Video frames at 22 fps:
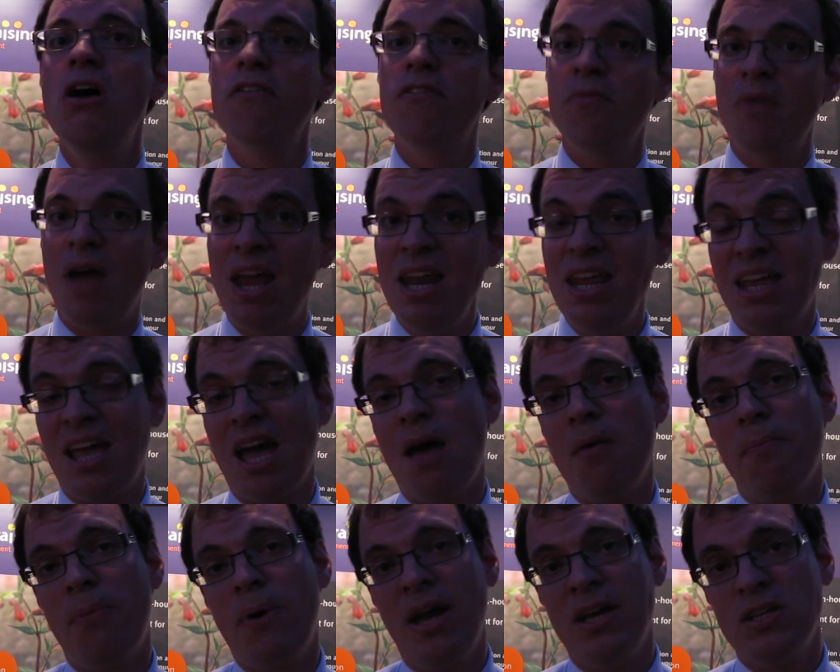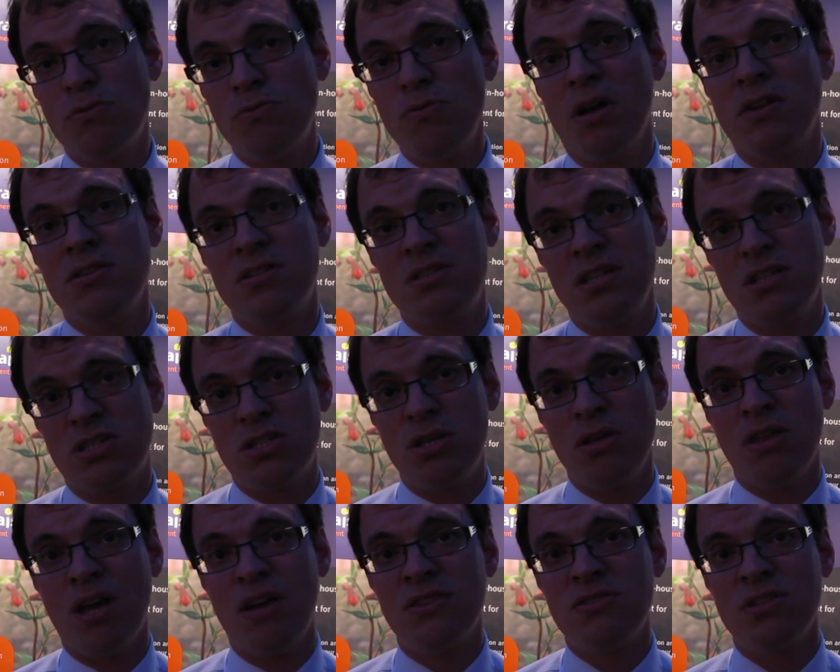from any campaigns run since
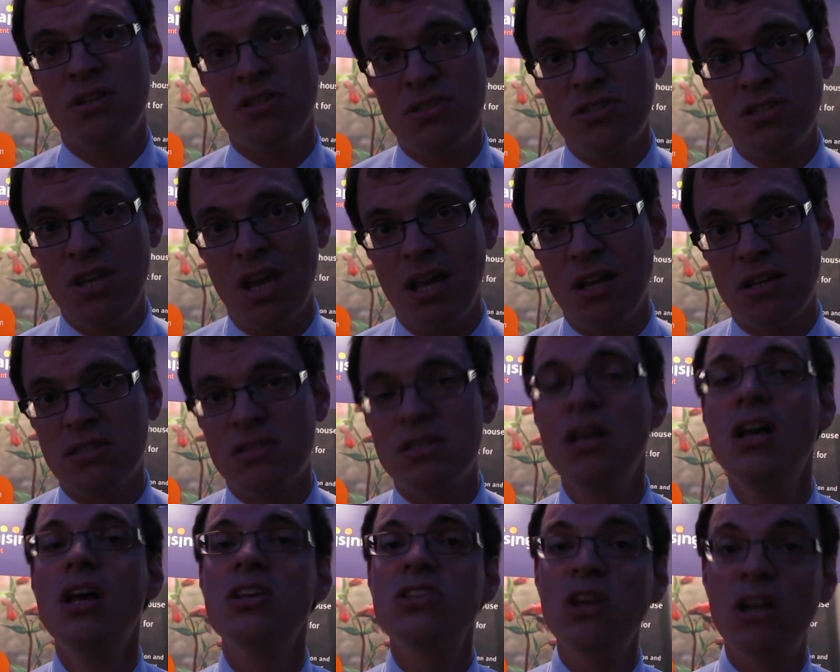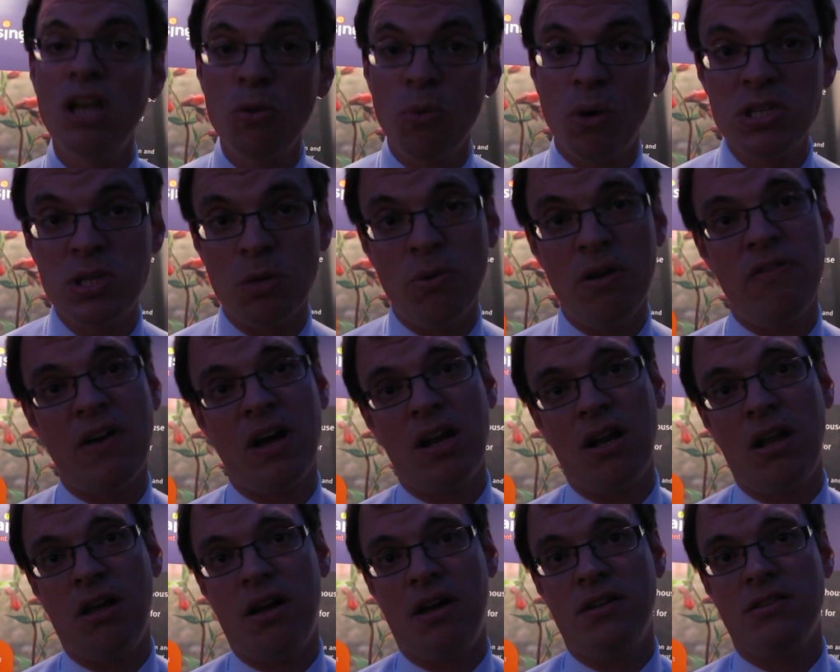2006, certainly the ones that we've
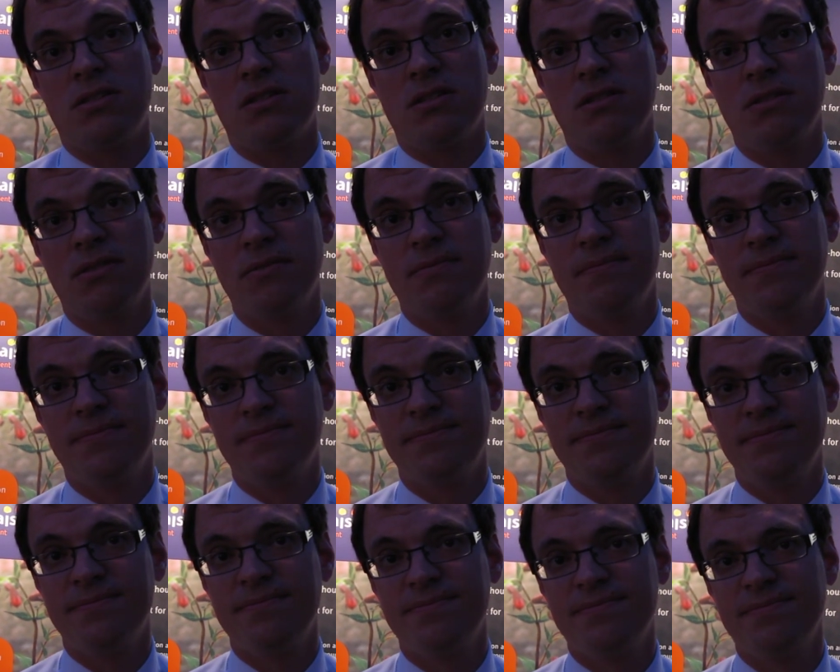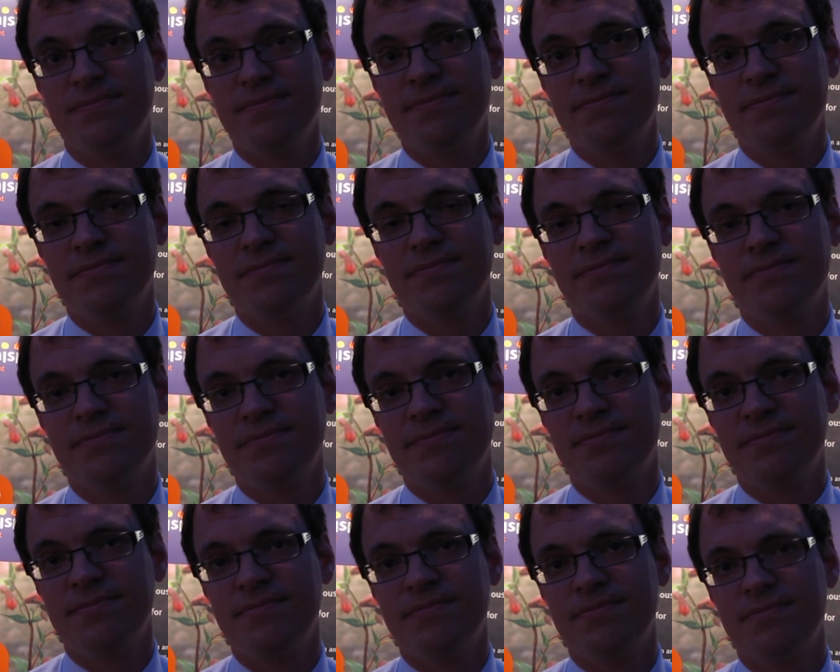analysed. That's very encouraging.
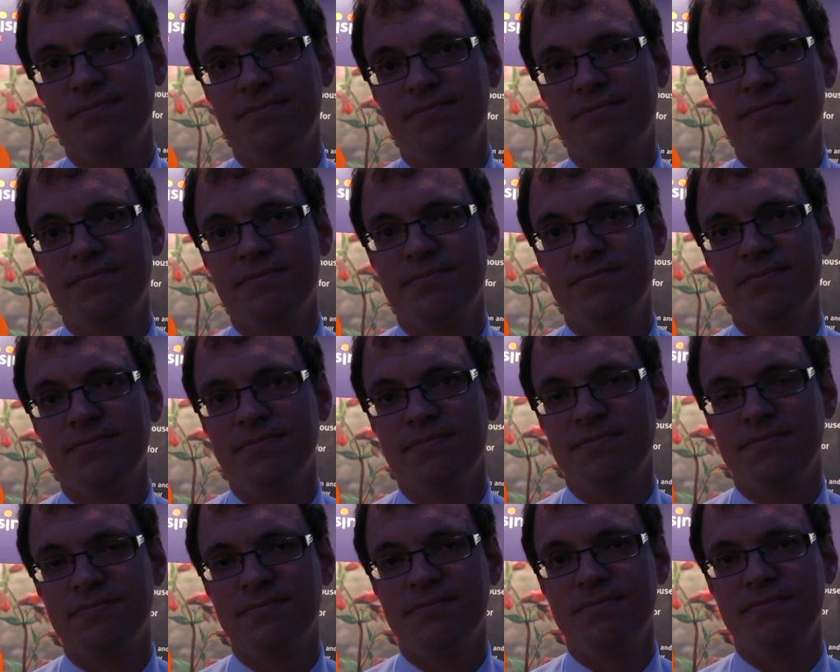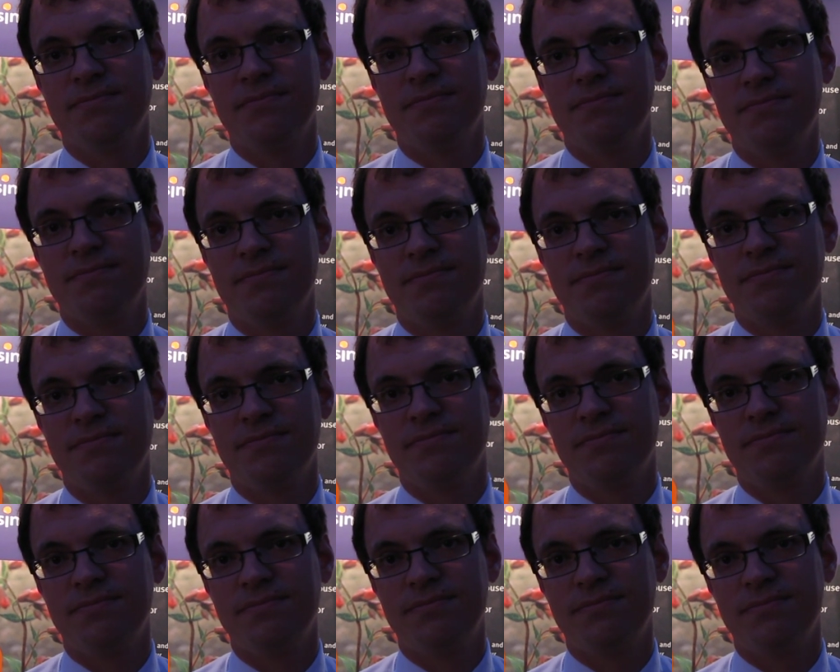And you are planning to
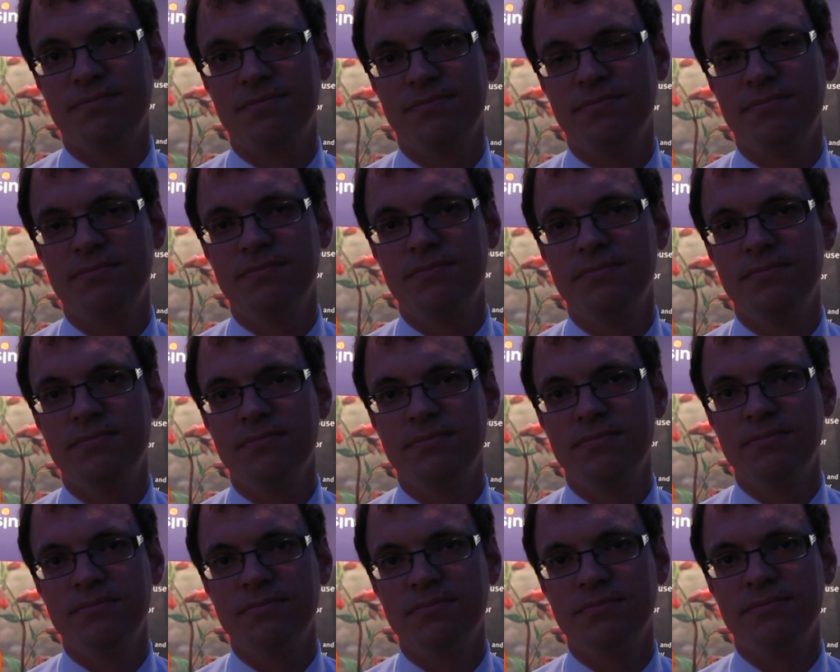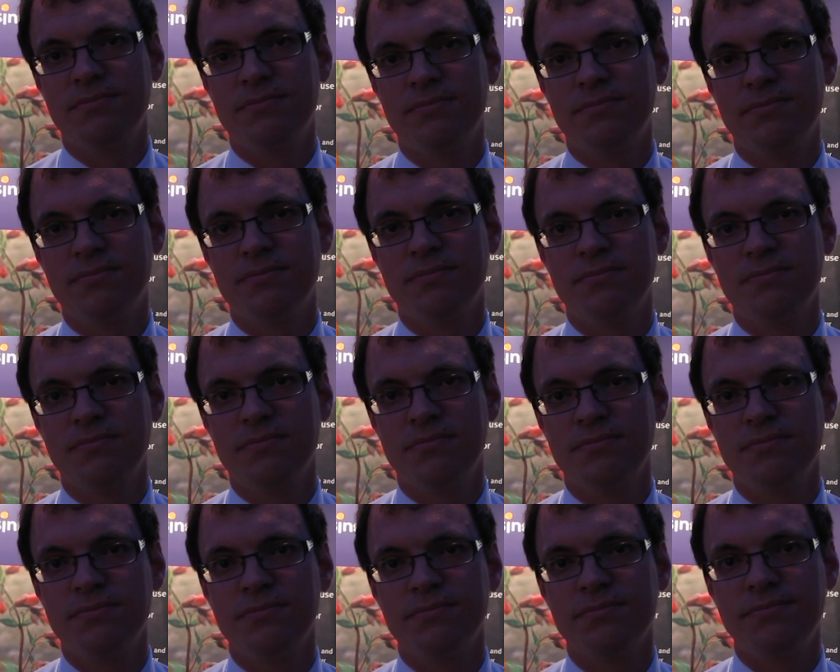take DARS international,
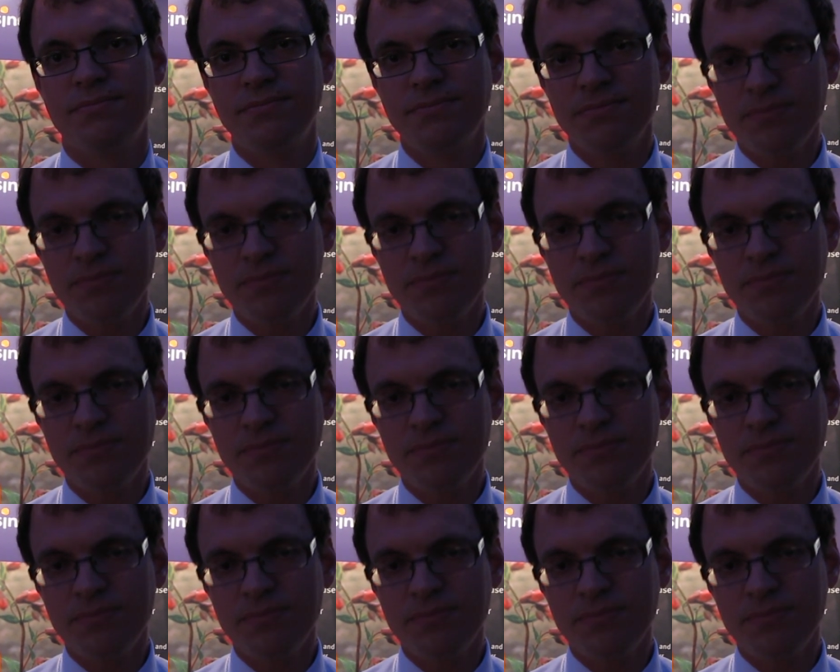I hear.